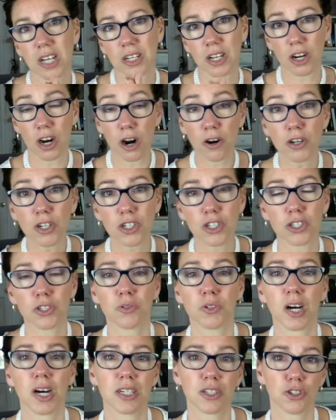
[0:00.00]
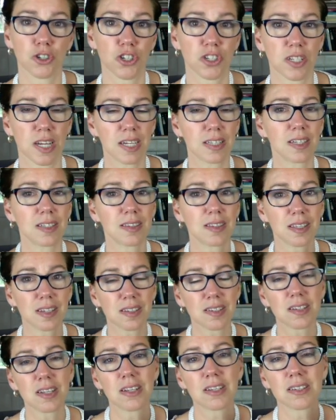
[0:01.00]
encourage you to understand that
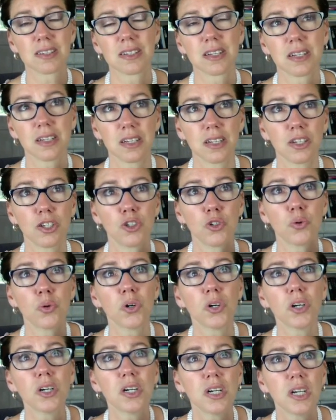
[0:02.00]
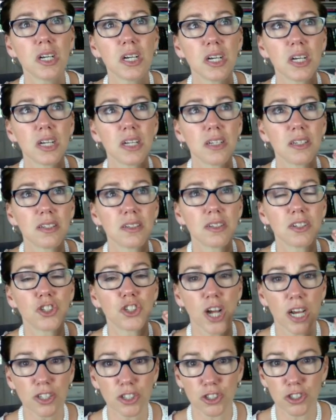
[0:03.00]
this is your
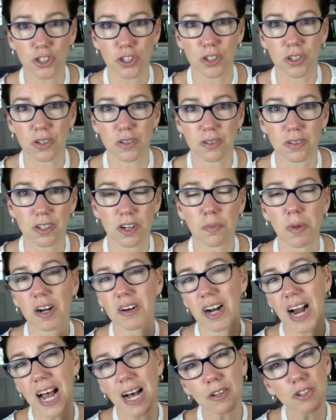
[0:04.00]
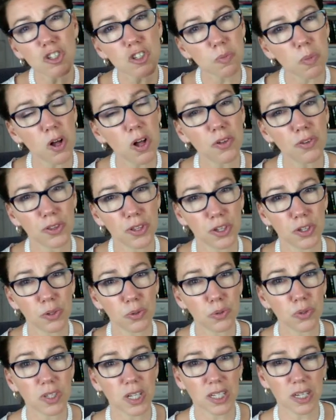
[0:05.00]
gesture, no matter how small that
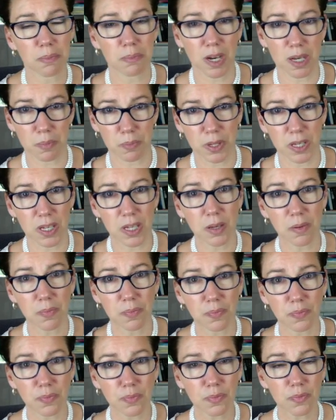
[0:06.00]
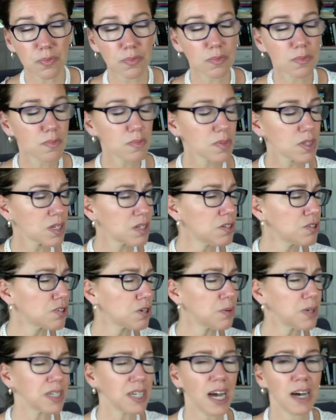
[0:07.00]
you think it might be, is
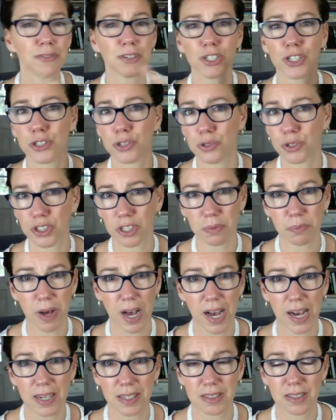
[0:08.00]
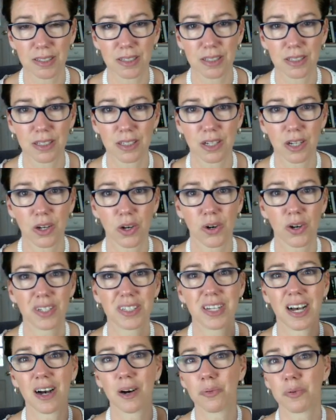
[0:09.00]
going to have a huge impact on
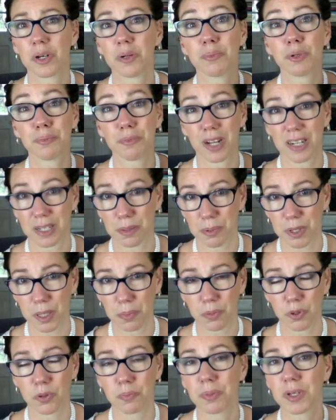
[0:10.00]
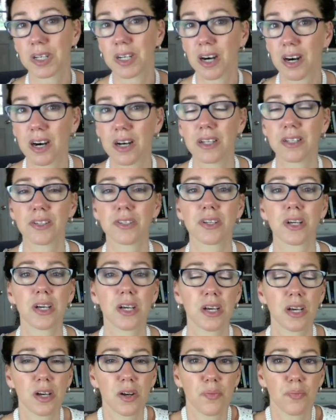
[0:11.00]
not one but many people because
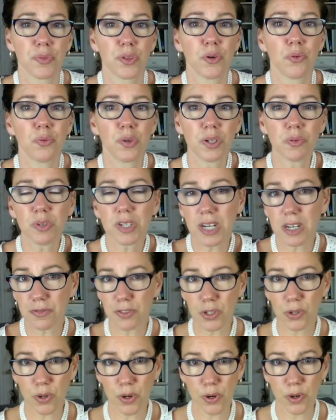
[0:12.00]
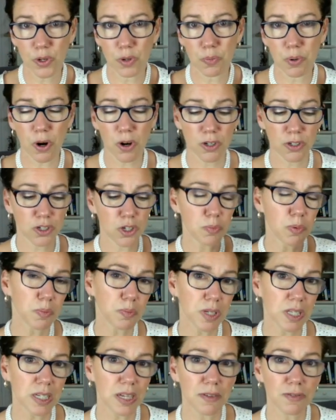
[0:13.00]
when we have no hope, our
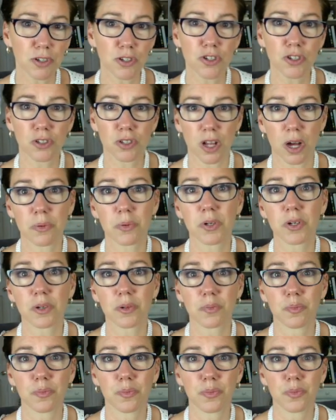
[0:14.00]
dopamine levels are lower